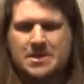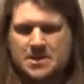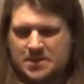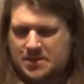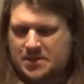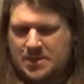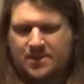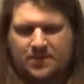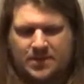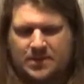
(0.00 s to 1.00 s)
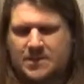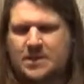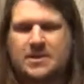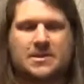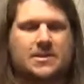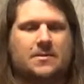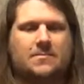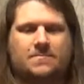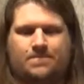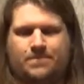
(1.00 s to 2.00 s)
This has definitely seen
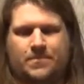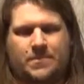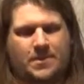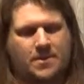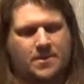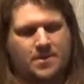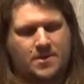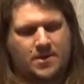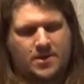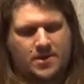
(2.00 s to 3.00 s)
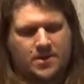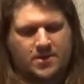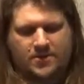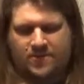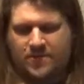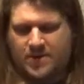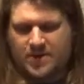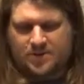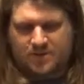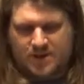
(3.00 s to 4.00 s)
some fun in
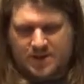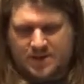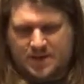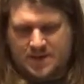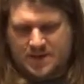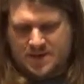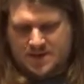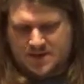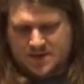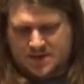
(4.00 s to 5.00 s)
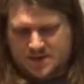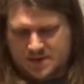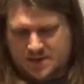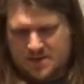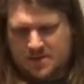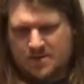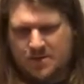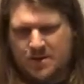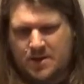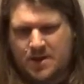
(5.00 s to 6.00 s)
transit. So,
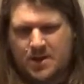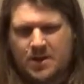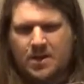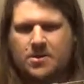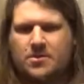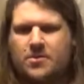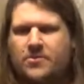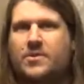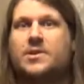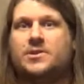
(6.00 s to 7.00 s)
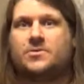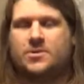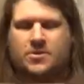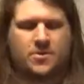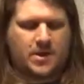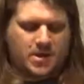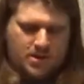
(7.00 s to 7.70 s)
go over this real quick.